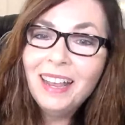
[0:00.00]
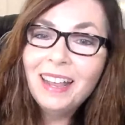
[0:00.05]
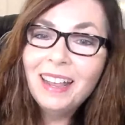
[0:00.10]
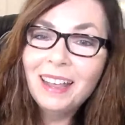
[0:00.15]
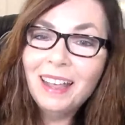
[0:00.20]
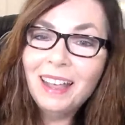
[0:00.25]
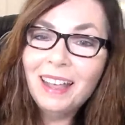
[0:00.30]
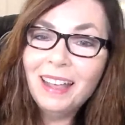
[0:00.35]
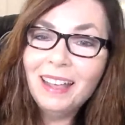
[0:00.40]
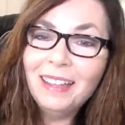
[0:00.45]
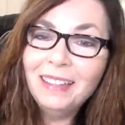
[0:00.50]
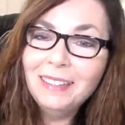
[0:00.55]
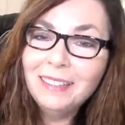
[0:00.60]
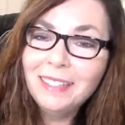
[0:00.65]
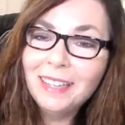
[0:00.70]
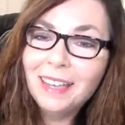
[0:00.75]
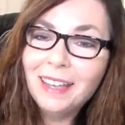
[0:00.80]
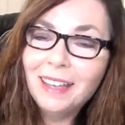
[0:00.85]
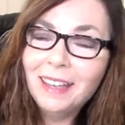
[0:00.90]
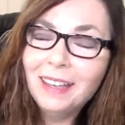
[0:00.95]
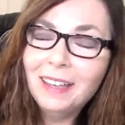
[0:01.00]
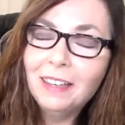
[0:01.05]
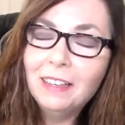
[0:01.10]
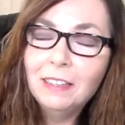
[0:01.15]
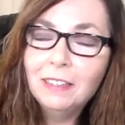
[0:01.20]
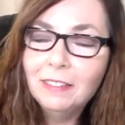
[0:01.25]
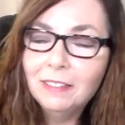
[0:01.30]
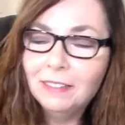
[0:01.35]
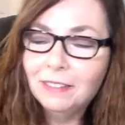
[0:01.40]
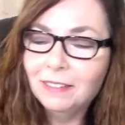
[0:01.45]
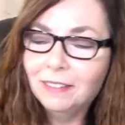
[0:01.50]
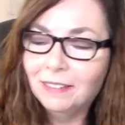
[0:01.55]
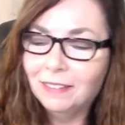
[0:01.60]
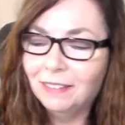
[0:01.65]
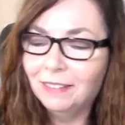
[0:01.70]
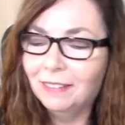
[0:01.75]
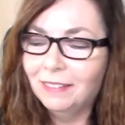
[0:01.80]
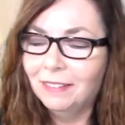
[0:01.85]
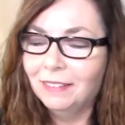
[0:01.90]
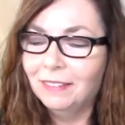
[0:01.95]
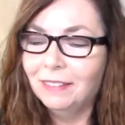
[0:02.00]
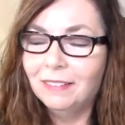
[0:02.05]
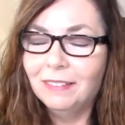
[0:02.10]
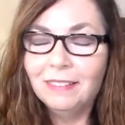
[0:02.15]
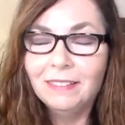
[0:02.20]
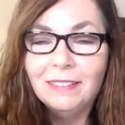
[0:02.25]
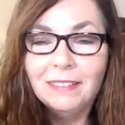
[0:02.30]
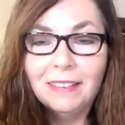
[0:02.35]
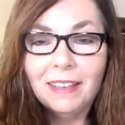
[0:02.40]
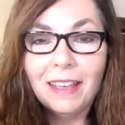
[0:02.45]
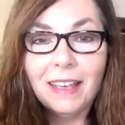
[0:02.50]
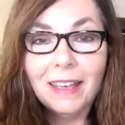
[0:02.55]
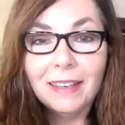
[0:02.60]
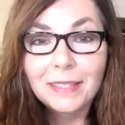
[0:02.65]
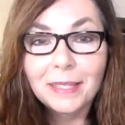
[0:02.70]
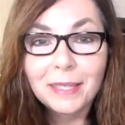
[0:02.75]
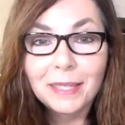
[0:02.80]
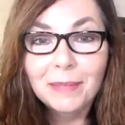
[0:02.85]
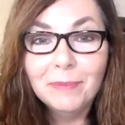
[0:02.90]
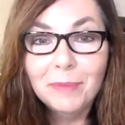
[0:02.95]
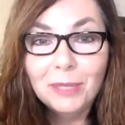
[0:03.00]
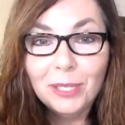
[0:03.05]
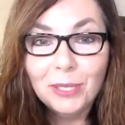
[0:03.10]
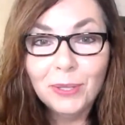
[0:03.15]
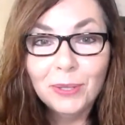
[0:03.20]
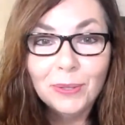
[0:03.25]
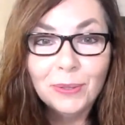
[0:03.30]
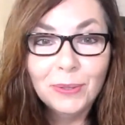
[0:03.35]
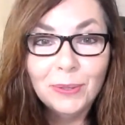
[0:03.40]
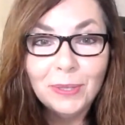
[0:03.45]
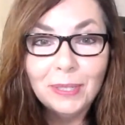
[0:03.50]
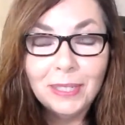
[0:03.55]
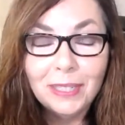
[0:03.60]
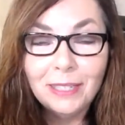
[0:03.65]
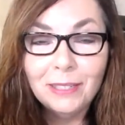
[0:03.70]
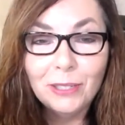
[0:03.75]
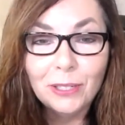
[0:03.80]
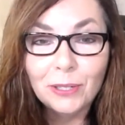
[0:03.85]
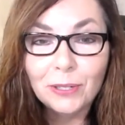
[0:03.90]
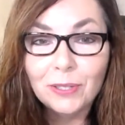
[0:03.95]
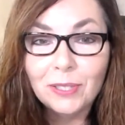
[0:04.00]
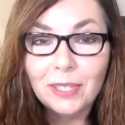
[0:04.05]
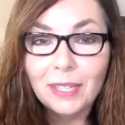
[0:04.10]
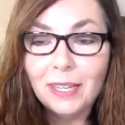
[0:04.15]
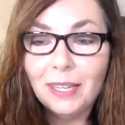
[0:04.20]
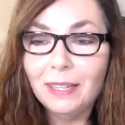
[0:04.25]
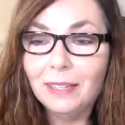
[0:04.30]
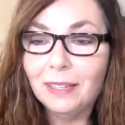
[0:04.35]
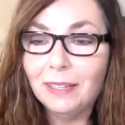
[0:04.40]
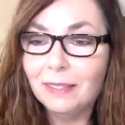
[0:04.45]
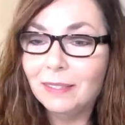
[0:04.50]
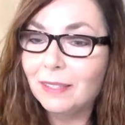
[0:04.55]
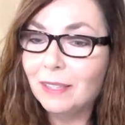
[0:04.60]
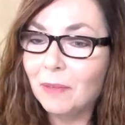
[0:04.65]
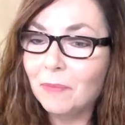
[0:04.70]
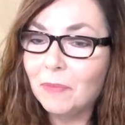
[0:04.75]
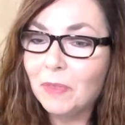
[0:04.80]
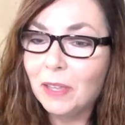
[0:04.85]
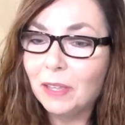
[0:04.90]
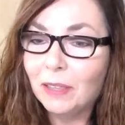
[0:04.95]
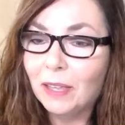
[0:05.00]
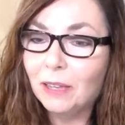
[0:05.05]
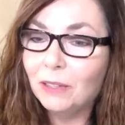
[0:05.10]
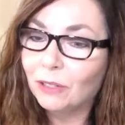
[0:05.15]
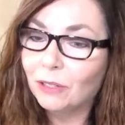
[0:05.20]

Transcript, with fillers: And uh, ask him to intercede in something that you're